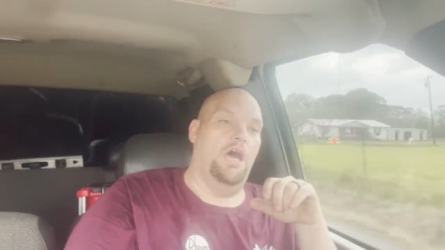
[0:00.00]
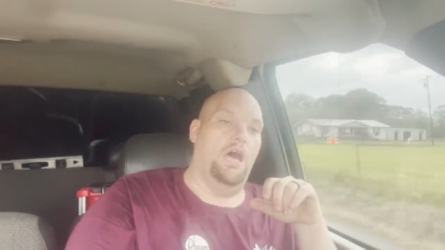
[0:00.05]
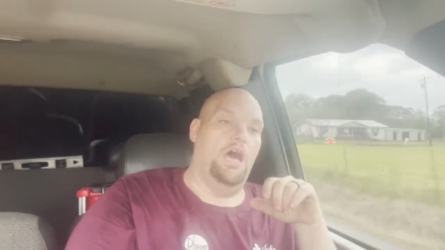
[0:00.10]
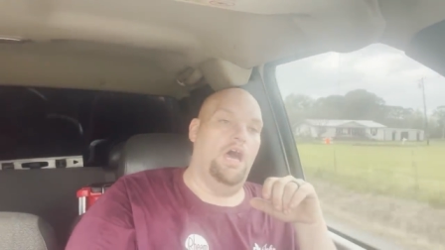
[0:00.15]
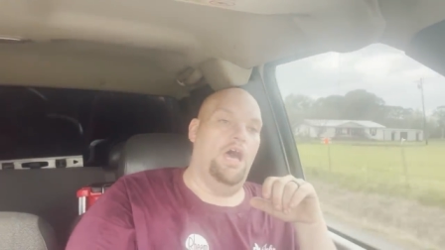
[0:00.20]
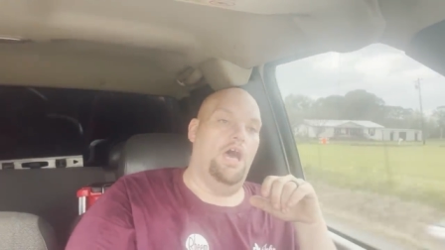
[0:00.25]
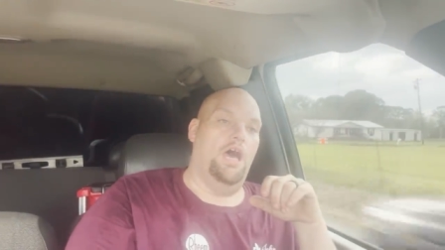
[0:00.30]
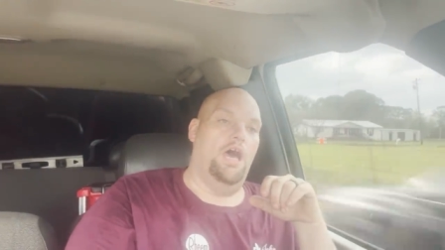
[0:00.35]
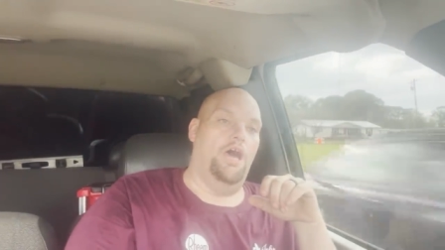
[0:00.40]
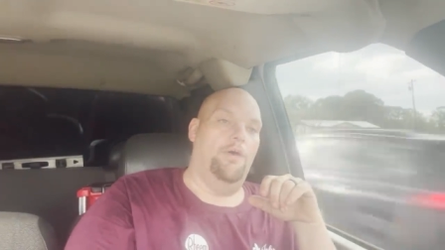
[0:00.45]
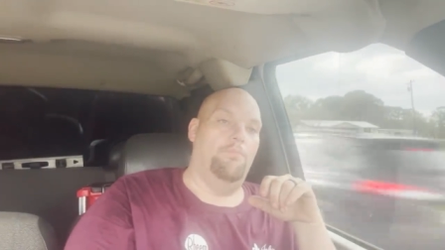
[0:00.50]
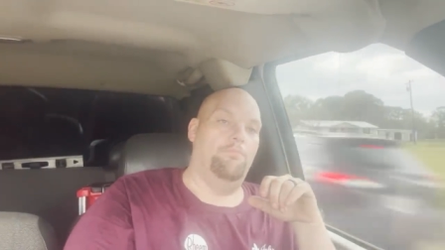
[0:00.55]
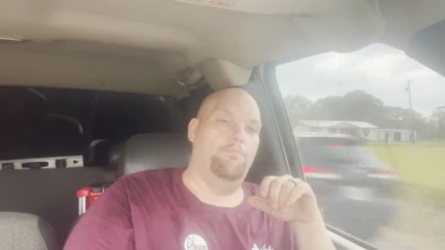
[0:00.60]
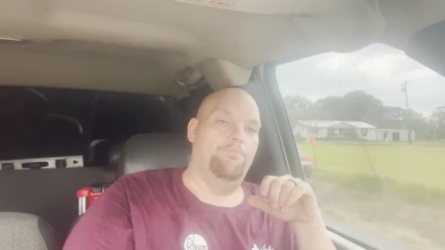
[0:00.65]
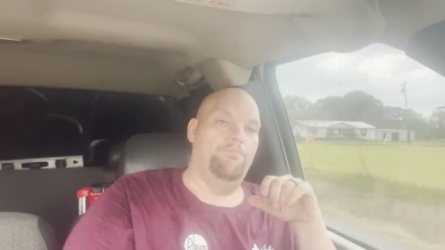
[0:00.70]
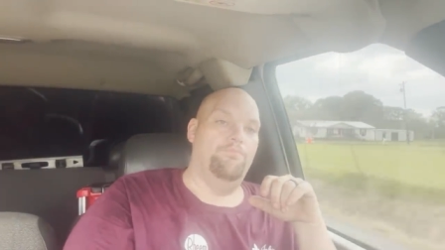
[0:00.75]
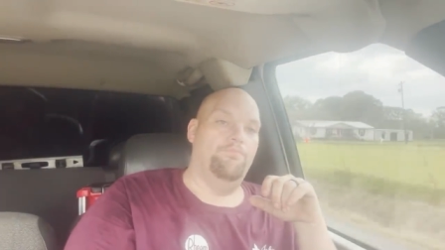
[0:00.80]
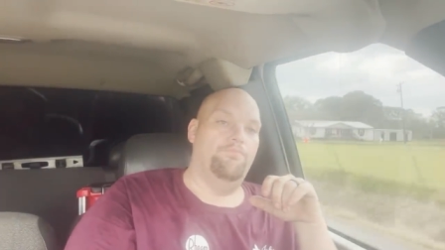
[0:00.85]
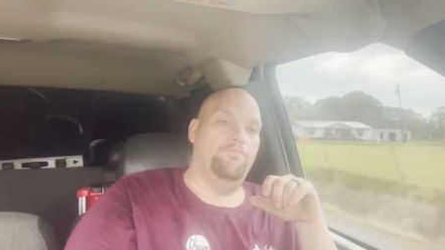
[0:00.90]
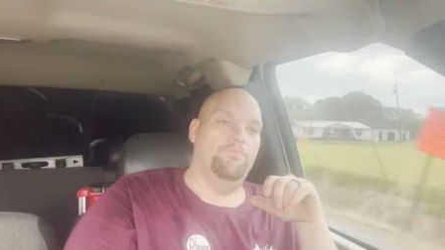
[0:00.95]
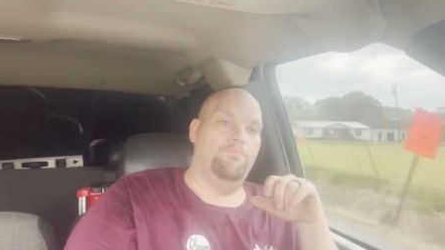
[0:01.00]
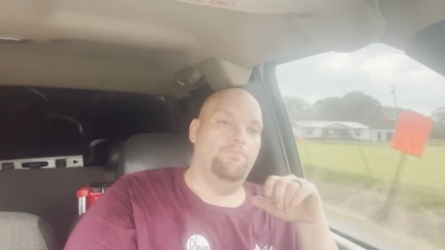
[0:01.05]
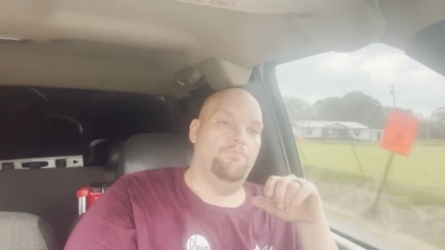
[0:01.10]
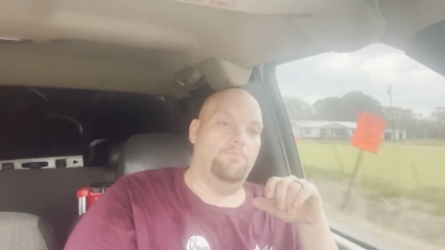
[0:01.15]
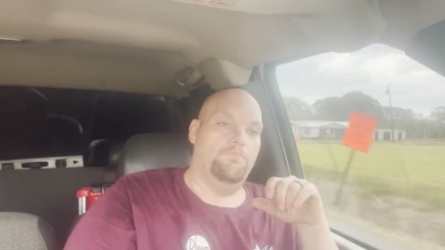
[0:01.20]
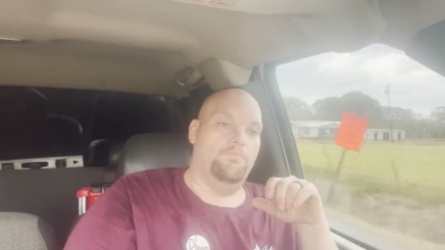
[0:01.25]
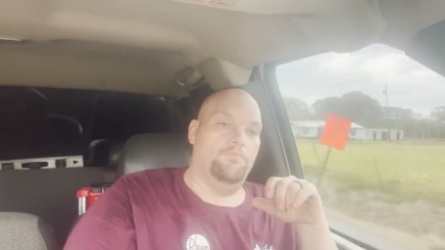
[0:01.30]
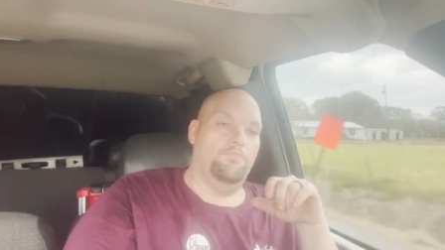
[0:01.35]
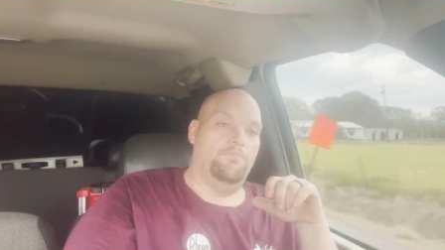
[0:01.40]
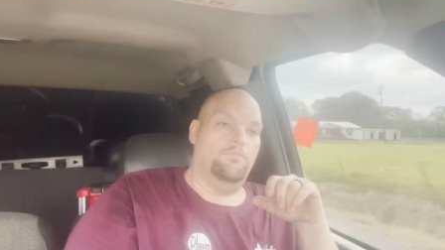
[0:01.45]

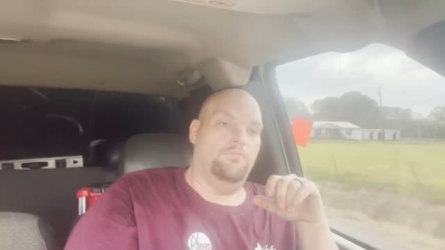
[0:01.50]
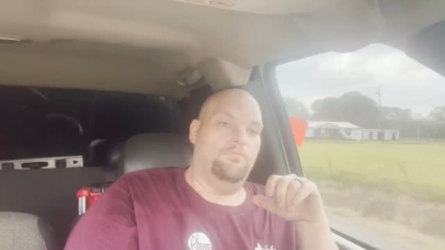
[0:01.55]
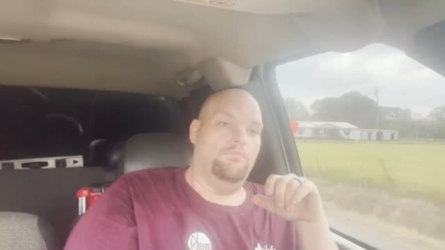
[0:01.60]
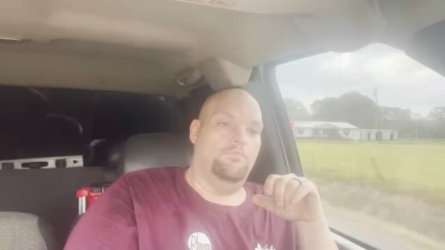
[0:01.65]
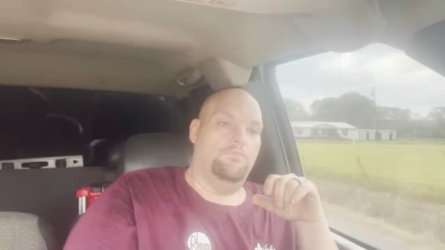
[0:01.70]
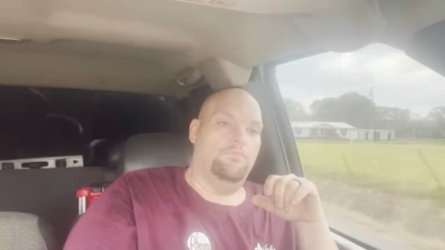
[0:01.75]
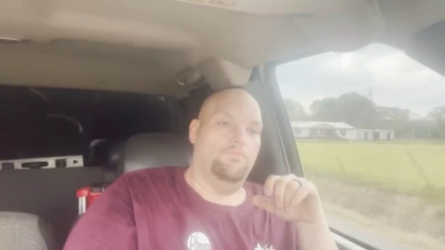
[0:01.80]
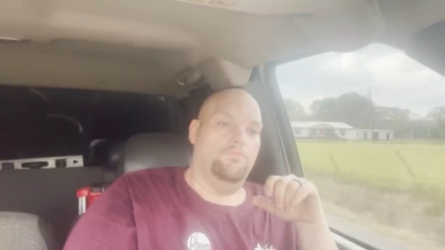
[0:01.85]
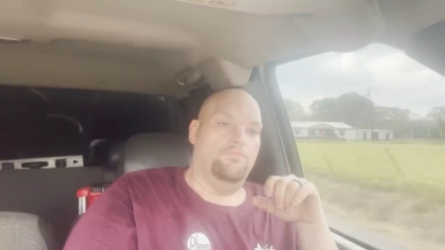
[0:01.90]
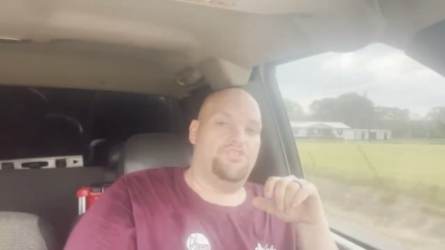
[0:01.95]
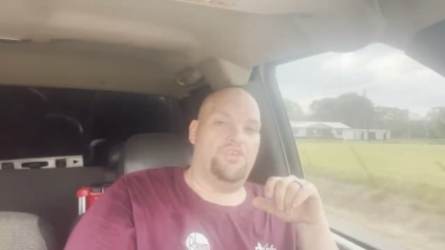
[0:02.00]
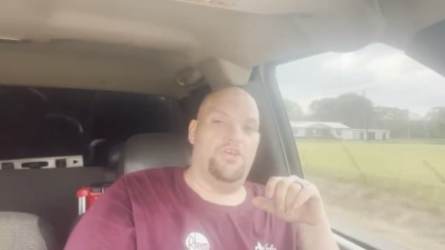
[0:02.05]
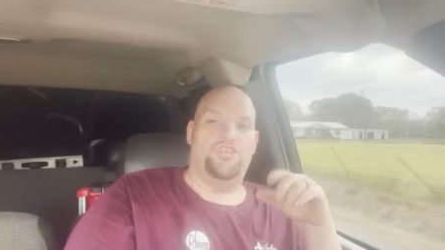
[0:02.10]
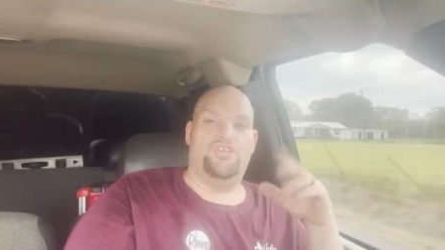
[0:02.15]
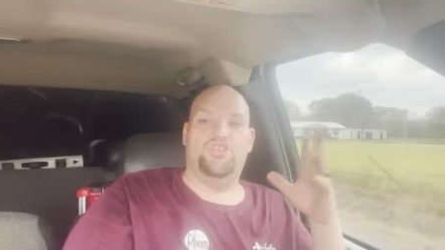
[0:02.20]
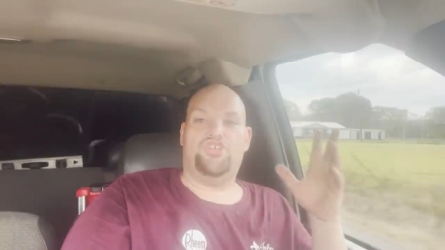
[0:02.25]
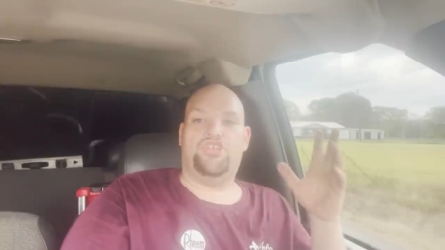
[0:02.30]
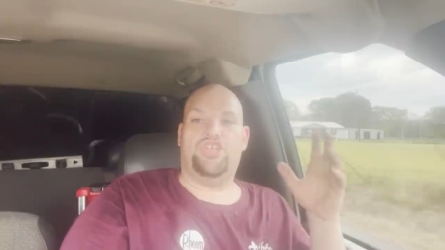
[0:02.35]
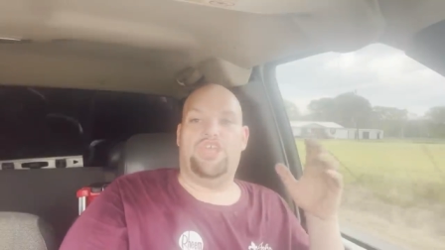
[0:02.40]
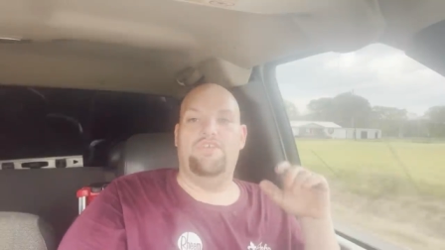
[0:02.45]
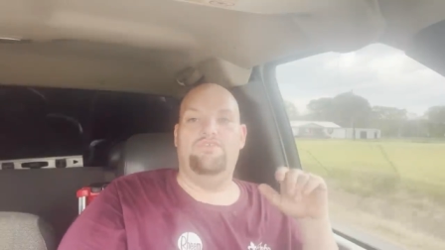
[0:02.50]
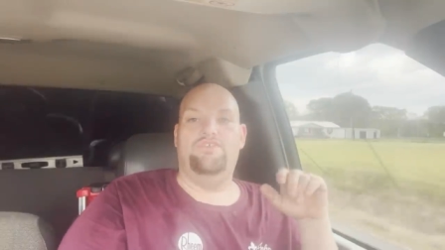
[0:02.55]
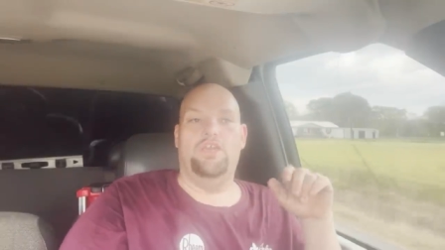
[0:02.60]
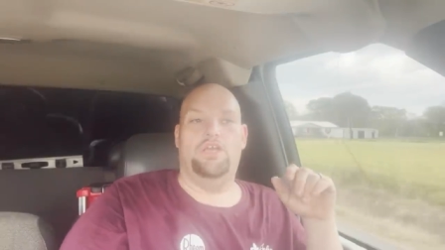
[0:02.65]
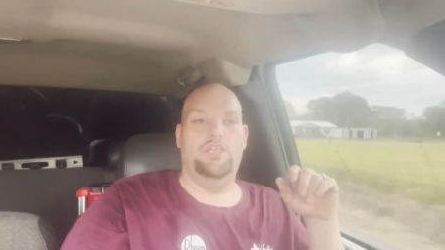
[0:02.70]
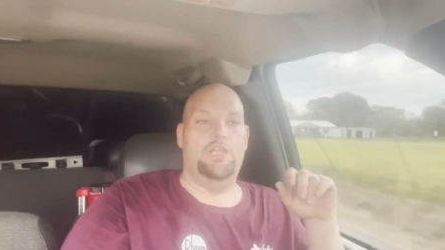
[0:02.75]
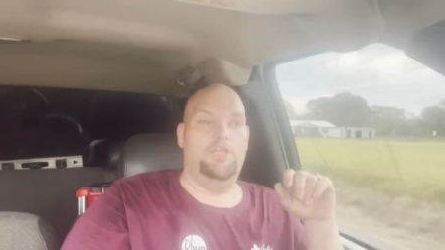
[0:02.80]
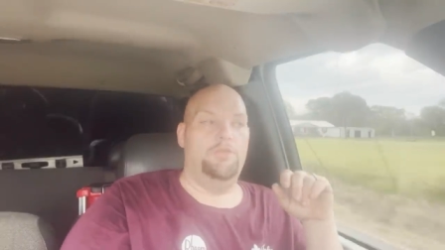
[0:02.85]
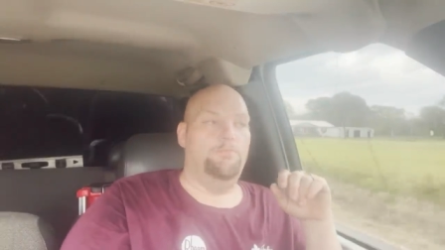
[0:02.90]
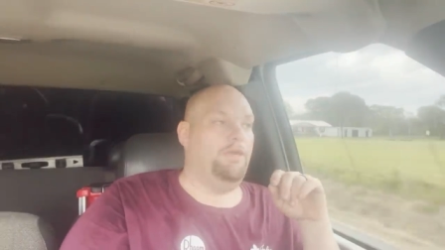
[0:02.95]
Um, so just to give
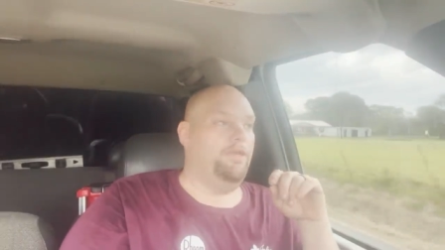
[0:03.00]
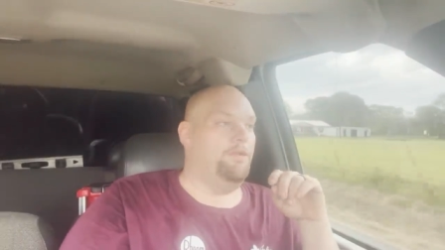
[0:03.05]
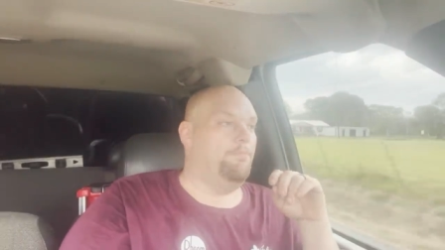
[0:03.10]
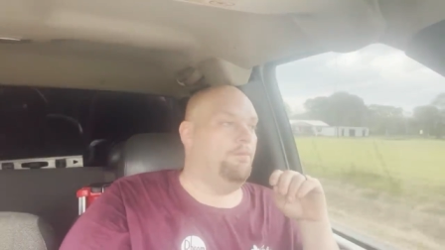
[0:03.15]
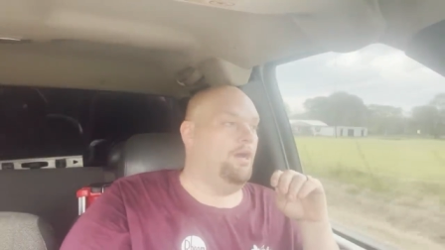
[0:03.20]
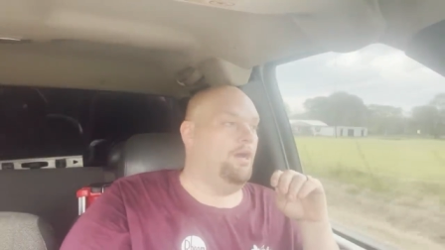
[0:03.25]
you a little bit of,